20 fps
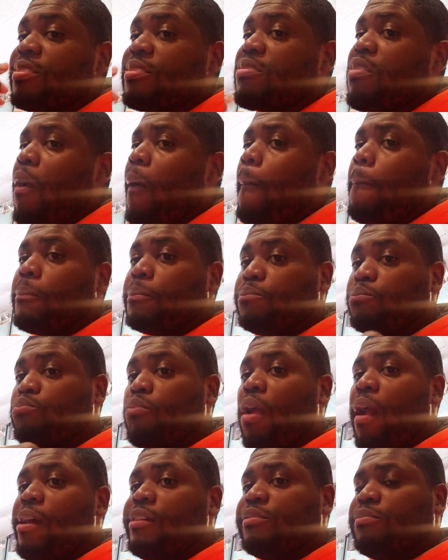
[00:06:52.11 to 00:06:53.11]

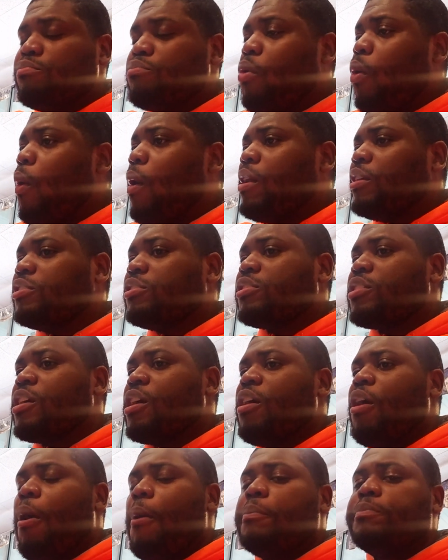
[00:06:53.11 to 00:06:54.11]
and boy, it's good.